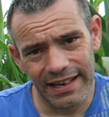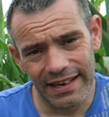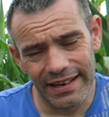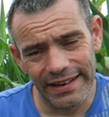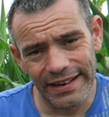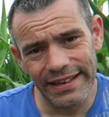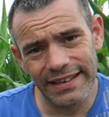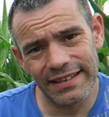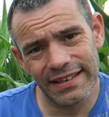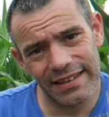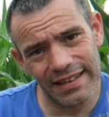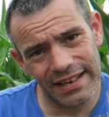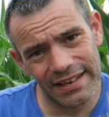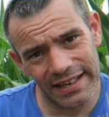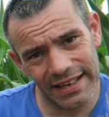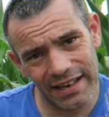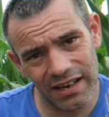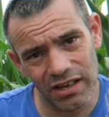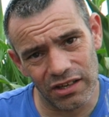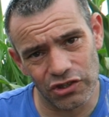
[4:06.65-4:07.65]
get light, then
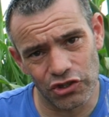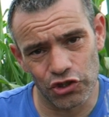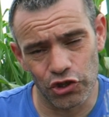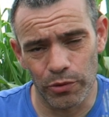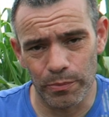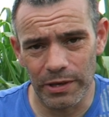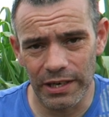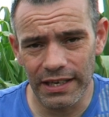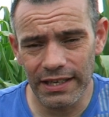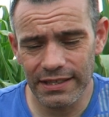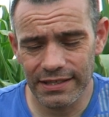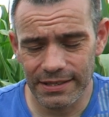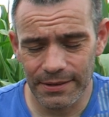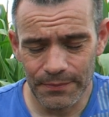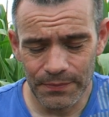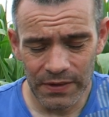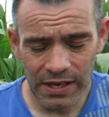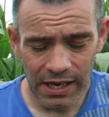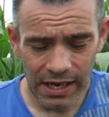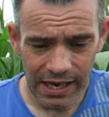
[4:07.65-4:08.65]
they can't germinate.
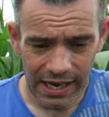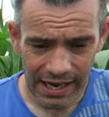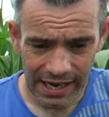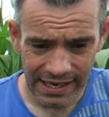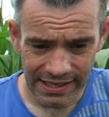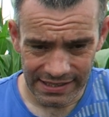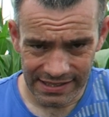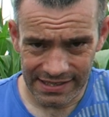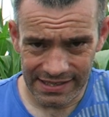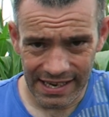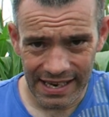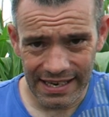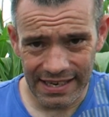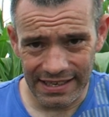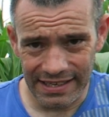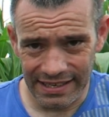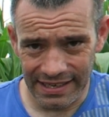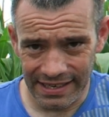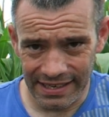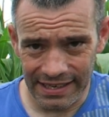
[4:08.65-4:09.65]
And
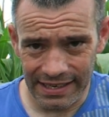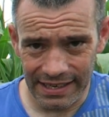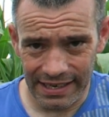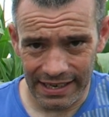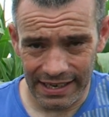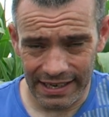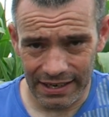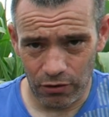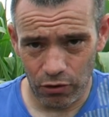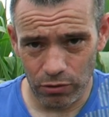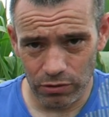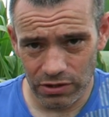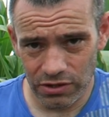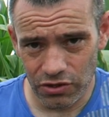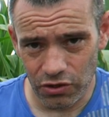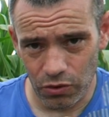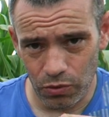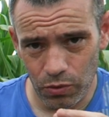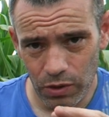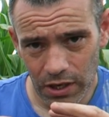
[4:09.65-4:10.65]
secondly, it
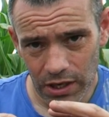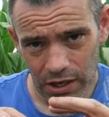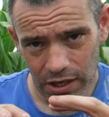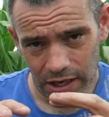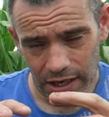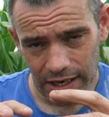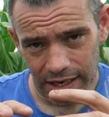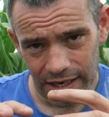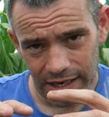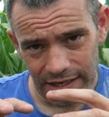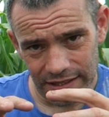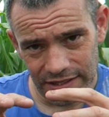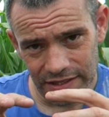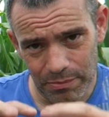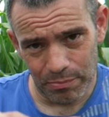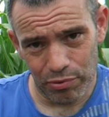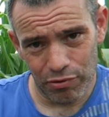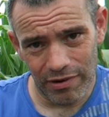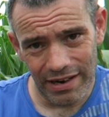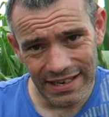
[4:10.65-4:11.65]
also
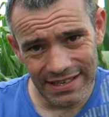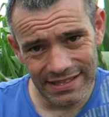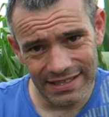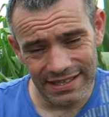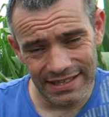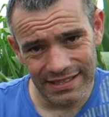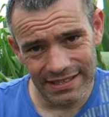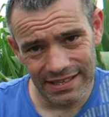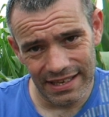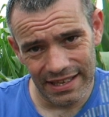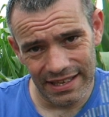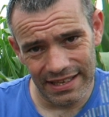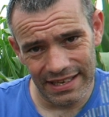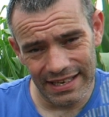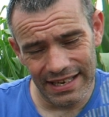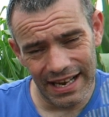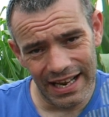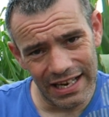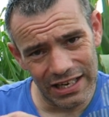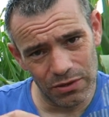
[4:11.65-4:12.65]
suppresses
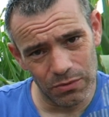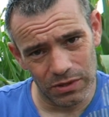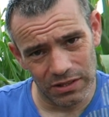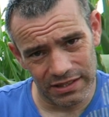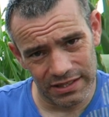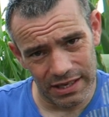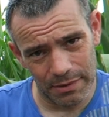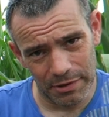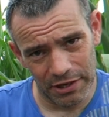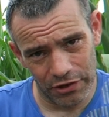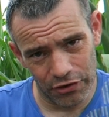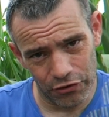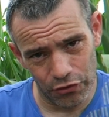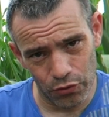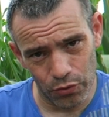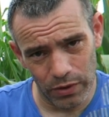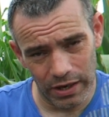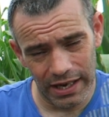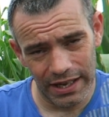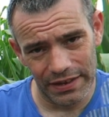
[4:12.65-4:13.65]
the annuals coming
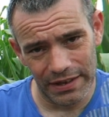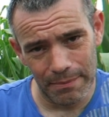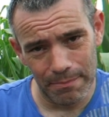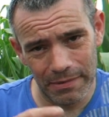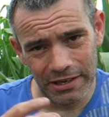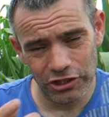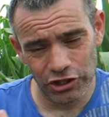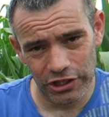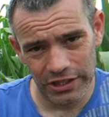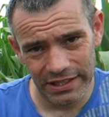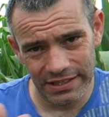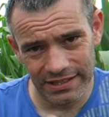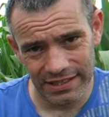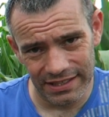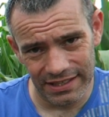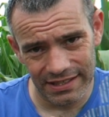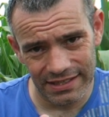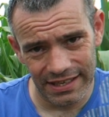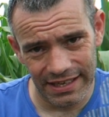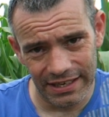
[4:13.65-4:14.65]
through, and they're much
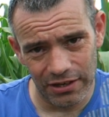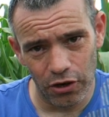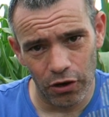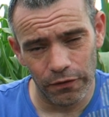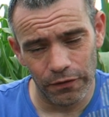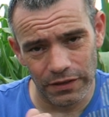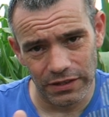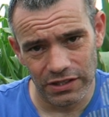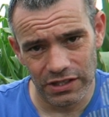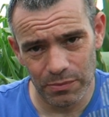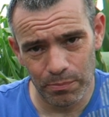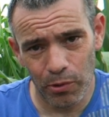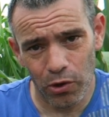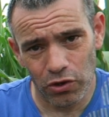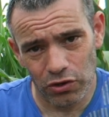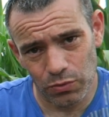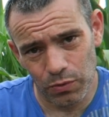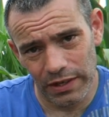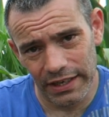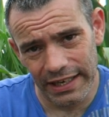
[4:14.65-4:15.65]
easier to take off and
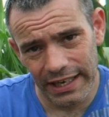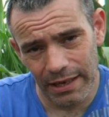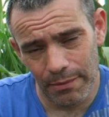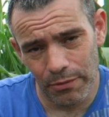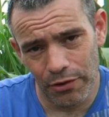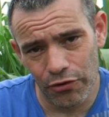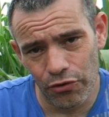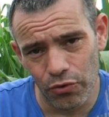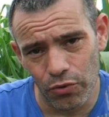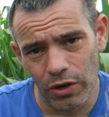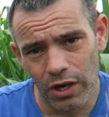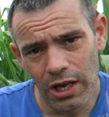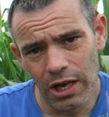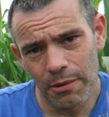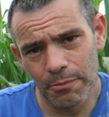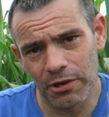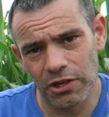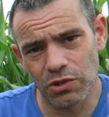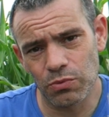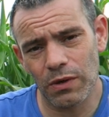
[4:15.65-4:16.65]
spot when they come through.
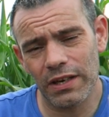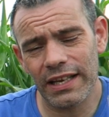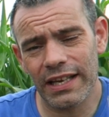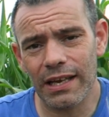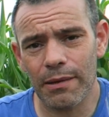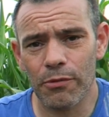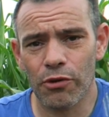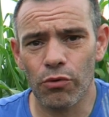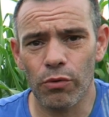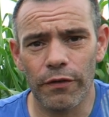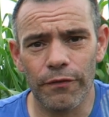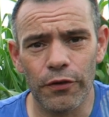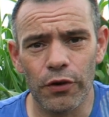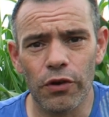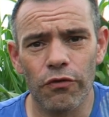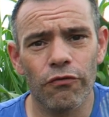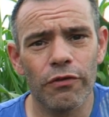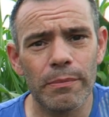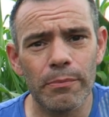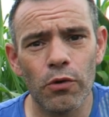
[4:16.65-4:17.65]
Because when they come through, if you
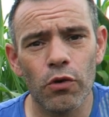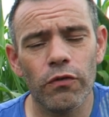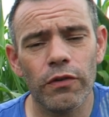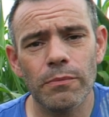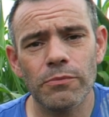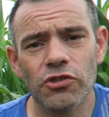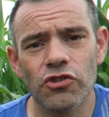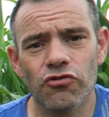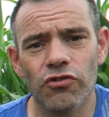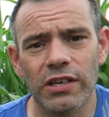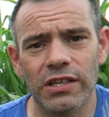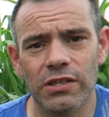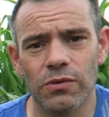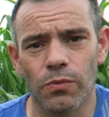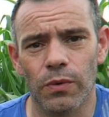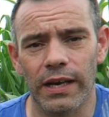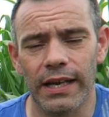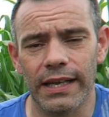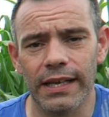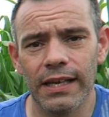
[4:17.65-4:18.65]
can remove them straight
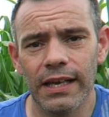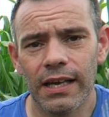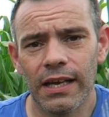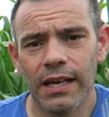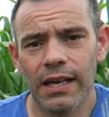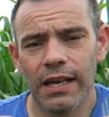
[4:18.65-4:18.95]
away,